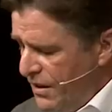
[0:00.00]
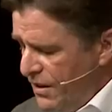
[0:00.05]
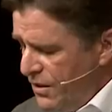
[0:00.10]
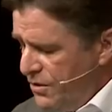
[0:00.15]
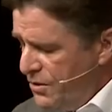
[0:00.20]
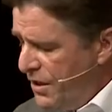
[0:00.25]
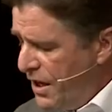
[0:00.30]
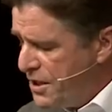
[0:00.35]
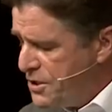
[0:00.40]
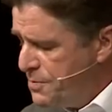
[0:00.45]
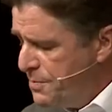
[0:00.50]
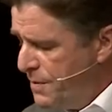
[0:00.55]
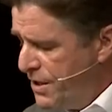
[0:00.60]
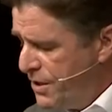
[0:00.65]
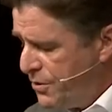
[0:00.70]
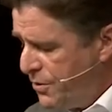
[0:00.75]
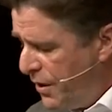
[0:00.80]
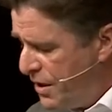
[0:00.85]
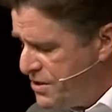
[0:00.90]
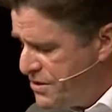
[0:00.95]
You'd ask me the
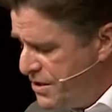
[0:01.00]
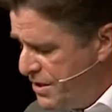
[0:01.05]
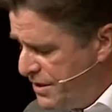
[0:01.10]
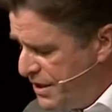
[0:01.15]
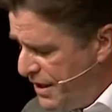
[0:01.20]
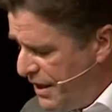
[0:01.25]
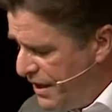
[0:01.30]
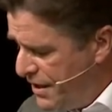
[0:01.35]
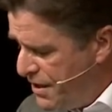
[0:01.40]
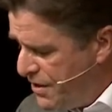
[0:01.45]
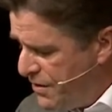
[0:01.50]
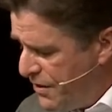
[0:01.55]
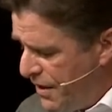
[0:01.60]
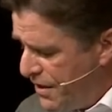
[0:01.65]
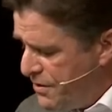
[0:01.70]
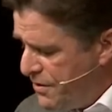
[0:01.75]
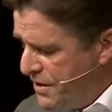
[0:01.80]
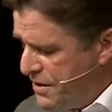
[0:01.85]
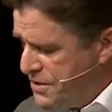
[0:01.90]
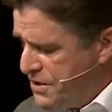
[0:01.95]
question today, are there
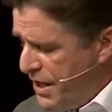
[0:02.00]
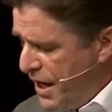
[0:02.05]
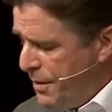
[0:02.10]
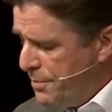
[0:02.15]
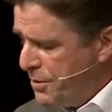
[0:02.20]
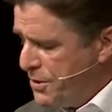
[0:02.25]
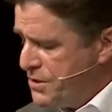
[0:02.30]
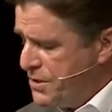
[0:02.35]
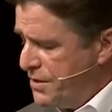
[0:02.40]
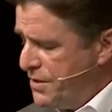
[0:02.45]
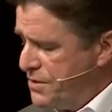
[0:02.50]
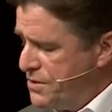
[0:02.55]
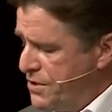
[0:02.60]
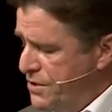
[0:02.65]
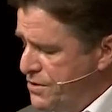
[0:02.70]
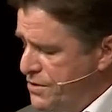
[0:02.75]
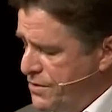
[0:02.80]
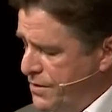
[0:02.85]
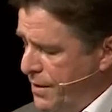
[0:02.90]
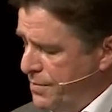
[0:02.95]
other examples of this
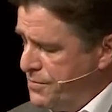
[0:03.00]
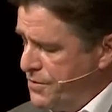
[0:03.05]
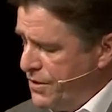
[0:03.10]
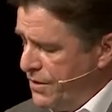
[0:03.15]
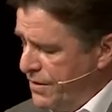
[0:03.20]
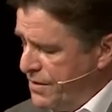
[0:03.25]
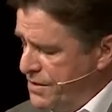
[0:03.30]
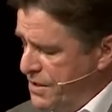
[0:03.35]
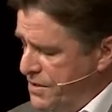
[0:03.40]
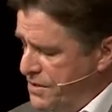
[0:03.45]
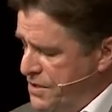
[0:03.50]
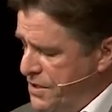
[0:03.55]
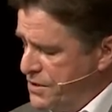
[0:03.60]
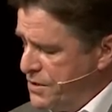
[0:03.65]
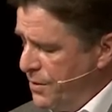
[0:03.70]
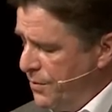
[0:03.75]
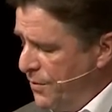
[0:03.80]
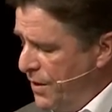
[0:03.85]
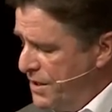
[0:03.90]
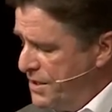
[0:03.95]
in Scripture? Is it just
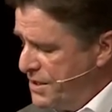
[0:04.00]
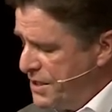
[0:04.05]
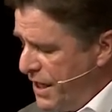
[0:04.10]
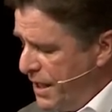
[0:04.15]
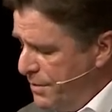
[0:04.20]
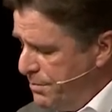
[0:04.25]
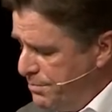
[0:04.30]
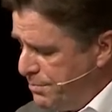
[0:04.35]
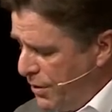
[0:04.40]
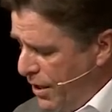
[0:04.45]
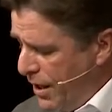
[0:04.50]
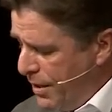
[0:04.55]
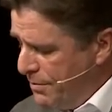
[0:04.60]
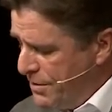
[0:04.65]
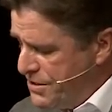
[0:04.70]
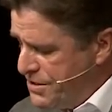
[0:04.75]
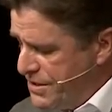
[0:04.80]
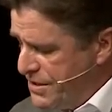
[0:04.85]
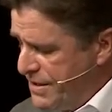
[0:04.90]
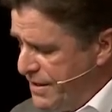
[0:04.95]
a one-time
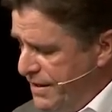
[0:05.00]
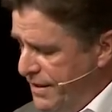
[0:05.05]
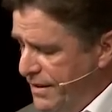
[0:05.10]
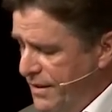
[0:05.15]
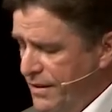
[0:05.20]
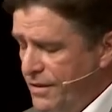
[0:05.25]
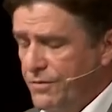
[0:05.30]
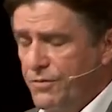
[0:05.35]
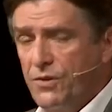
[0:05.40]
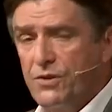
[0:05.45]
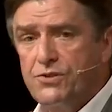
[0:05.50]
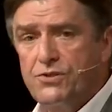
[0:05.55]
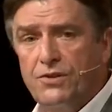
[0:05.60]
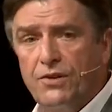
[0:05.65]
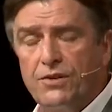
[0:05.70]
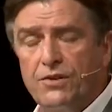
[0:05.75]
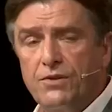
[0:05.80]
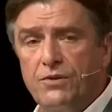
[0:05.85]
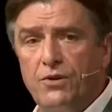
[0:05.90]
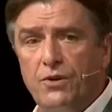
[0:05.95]
promise for a
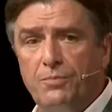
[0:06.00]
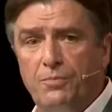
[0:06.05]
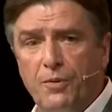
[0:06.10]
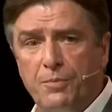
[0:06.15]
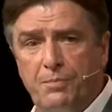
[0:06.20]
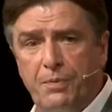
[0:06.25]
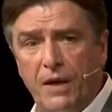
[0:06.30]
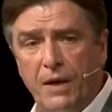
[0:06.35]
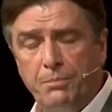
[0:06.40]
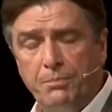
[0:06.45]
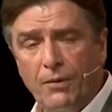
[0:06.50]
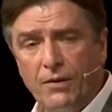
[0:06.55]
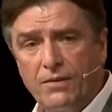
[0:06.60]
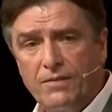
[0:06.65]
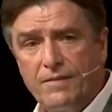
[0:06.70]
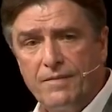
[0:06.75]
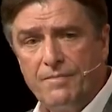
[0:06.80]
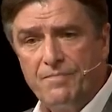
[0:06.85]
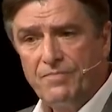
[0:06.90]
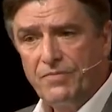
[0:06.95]
certain group of people?
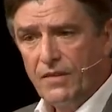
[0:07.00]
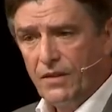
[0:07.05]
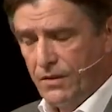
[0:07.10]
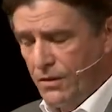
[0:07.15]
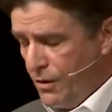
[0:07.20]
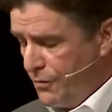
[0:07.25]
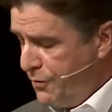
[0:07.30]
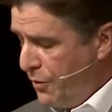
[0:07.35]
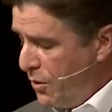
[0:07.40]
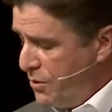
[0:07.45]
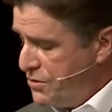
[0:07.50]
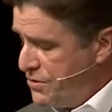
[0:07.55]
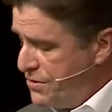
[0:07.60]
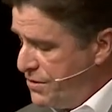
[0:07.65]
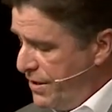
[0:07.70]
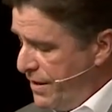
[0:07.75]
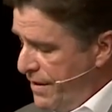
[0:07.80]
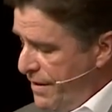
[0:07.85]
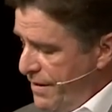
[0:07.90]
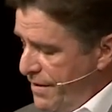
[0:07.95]
Now,
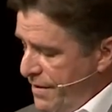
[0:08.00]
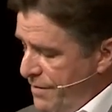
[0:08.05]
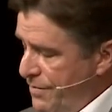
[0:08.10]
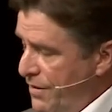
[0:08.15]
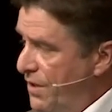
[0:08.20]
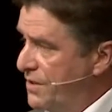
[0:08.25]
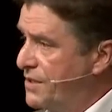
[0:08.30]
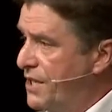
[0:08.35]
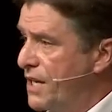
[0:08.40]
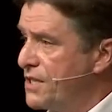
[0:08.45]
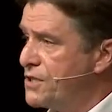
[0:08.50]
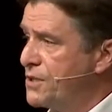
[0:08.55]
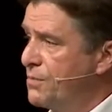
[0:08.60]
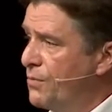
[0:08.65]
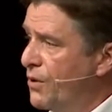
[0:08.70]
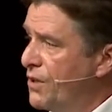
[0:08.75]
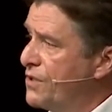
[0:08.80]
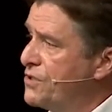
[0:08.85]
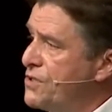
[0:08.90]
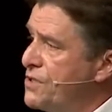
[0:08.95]
folks, there are
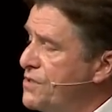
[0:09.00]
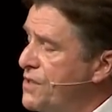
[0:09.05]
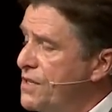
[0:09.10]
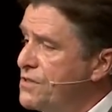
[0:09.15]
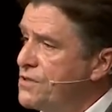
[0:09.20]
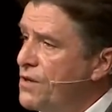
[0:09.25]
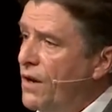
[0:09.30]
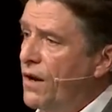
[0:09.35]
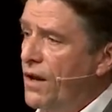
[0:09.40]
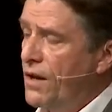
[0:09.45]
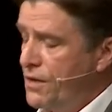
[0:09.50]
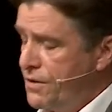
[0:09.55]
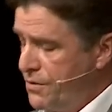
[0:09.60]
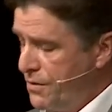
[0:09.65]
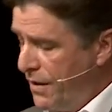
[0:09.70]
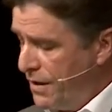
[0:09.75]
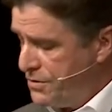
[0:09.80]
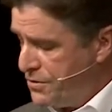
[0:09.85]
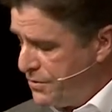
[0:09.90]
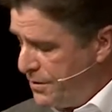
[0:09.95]
testimonies of this all
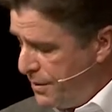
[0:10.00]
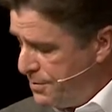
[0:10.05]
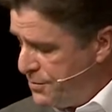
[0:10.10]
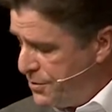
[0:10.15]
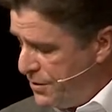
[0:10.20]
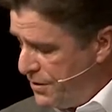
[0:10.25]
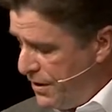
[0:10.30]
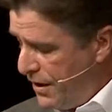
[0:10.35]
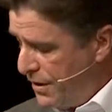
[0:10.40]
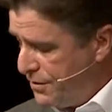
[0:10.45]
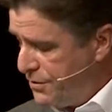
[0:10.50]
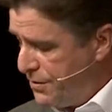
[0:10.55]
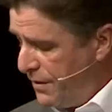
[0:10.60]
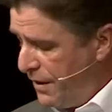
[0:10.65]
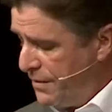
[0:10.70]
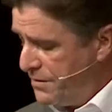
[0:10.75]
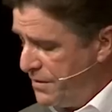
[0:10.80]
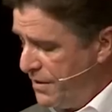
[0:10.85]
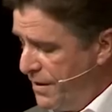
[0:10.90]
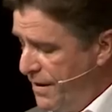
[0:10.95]
throughout Scripture and all
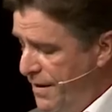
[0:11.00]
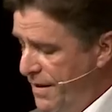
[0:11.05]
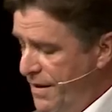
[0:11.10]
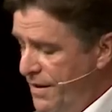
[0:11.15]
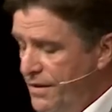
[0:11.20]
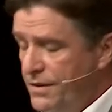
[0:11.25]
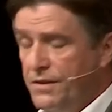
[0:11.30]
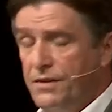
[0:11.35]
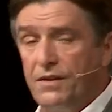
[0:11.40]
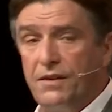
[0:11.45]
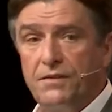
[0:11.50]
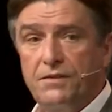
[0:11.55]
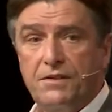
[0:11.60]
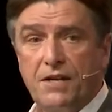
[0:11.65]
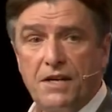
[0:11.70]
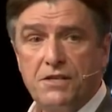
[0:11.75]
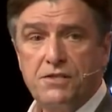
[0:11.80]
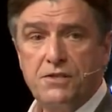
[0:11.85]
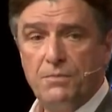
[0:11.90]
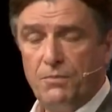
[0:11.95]
throughout the
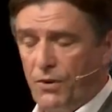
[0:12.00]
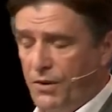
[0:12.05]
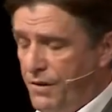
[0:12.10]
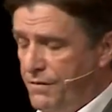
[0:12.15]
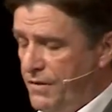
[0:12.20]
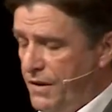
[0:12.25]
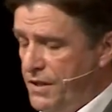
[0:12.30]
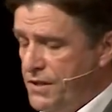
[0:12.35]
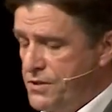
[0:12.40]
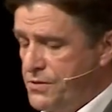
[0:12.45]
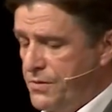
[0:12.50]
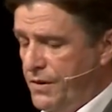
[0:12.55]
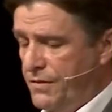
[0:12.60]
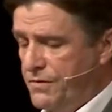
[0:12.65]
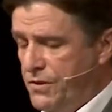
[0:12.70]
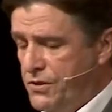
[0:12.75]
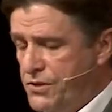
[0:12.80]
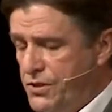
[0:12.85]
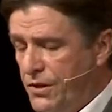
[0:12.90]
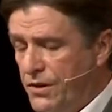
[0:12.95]
testimony of the history of
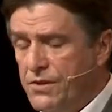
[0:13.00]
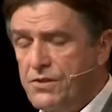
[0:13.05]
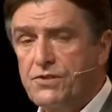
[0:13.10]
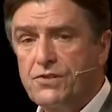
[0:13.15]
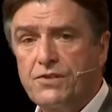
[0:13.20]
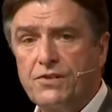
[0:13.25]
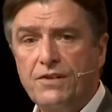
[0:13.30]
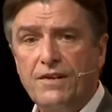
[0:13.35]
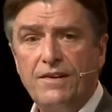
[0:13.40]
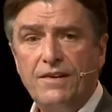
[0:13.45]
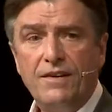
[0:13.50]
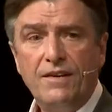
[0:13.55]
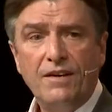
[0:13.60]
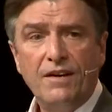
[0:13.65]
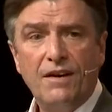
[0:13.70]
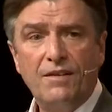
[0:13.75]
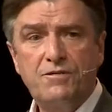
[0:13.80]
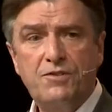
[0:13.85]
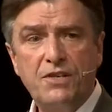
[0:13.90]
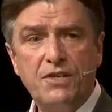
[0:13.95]
the church
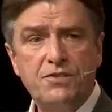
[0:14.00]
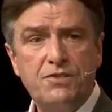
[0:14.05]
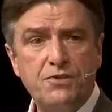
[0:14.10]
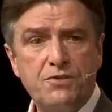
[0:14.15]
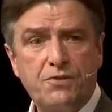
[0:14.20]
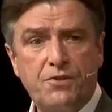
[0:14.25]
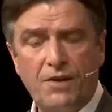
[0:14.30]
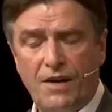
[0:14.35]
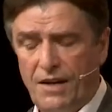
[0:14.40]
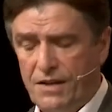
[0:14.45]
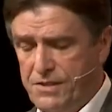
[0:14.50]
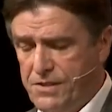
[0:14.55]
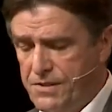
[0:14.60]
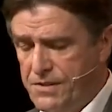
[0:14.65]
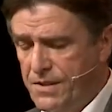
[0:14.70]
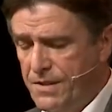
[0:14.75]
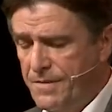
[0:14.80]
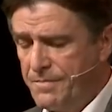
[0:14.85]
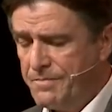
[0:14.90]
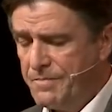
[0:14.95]
of Jesus
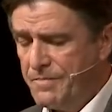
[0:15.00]
Christ.